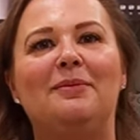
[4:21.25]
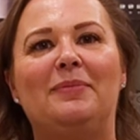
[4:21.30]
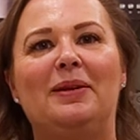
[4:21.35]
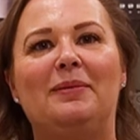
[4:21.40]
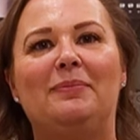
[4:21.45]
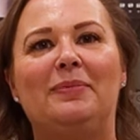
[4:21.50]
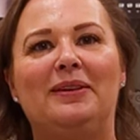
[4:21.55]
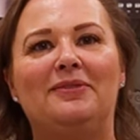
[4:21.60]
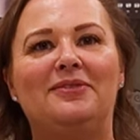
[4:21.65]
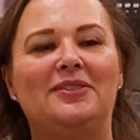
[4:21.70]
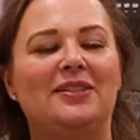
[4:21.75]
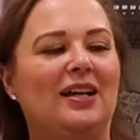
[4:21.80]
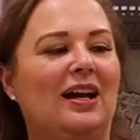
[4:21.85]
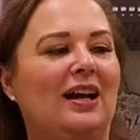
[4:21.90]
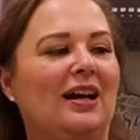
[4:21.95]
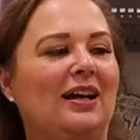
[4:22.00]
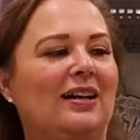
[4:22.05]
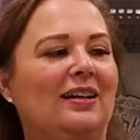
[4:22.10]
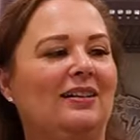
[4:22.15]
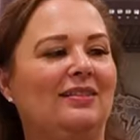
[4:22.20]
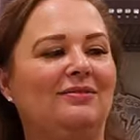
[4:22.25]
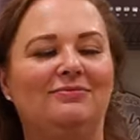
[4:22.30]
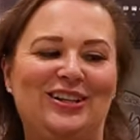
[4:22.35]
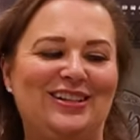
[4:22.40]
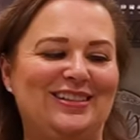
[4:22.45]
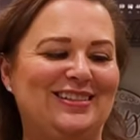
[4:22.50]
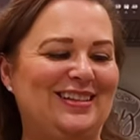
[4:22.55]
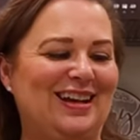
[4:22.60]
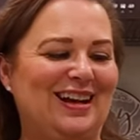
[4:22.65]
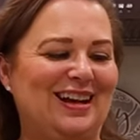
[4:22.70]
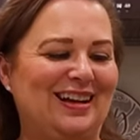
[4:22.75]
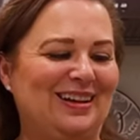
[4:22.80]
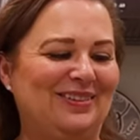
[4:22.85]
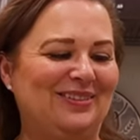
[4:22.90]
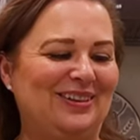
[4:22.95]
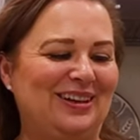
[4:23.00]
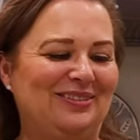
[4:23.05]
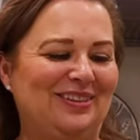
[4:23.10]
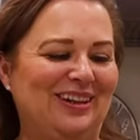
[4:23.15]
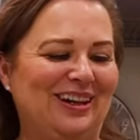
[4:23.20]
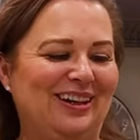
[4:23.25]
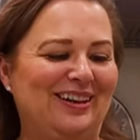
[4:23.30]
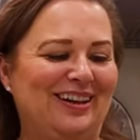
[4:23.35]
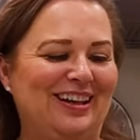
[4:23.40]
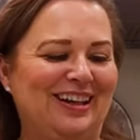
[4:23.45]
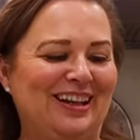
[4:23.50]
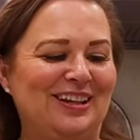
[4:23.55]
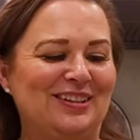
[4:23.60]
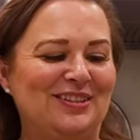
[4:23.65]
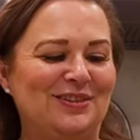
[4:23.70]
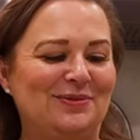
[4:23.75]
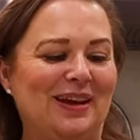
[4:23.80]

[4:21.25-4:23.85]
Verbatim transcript: but beef stock, turkey stock, whatever you're going to use.